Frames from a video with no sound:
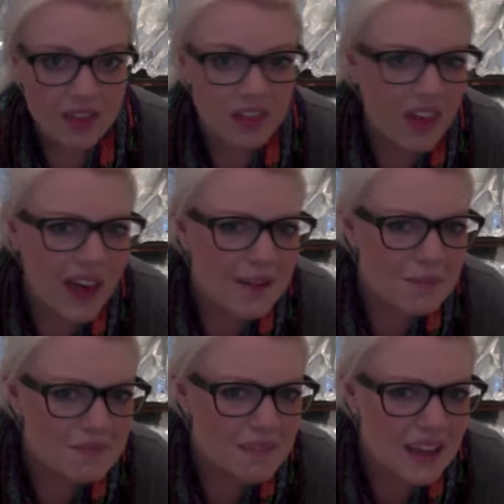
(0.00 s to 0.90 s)
That
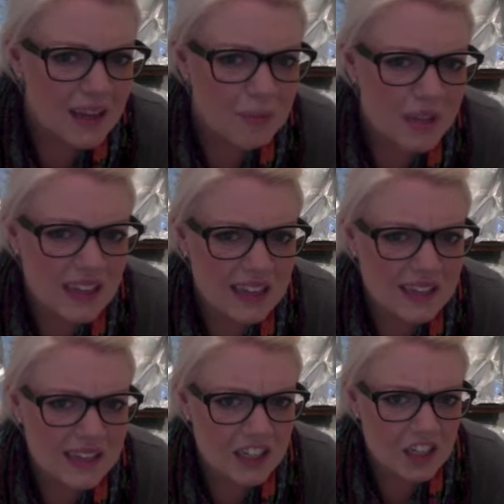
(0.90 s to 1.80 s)
may be a
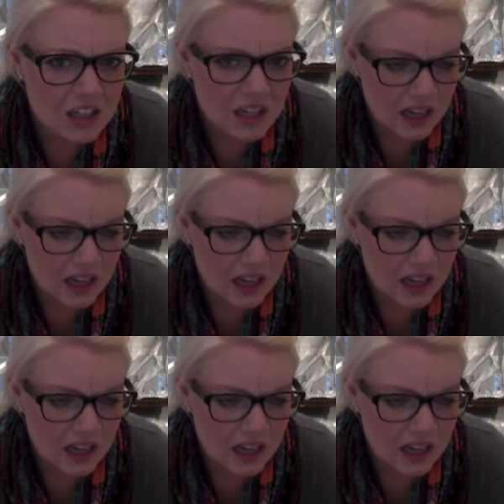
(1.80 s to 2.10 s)
little